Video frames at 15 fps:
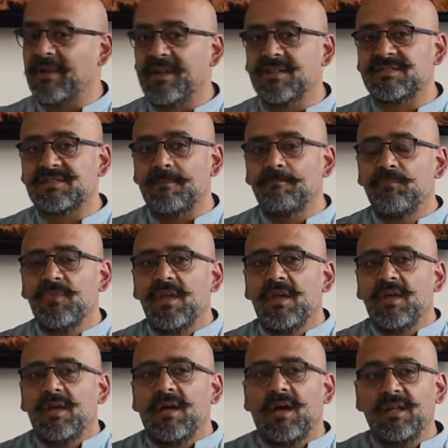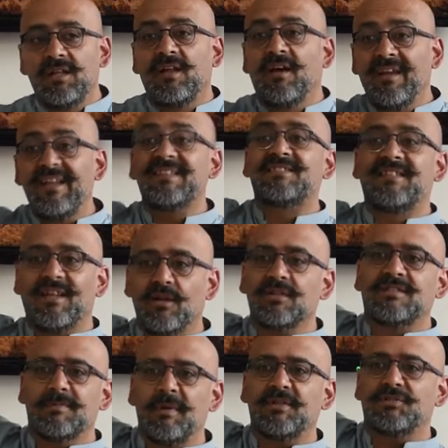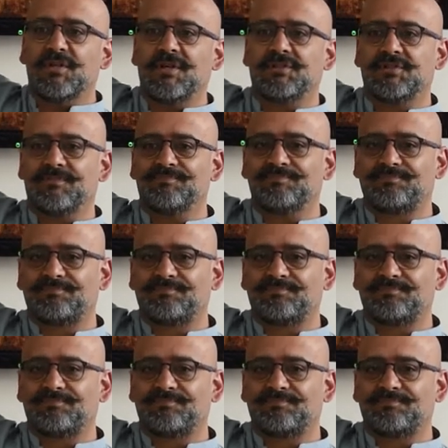because Allah is the ultimate judge.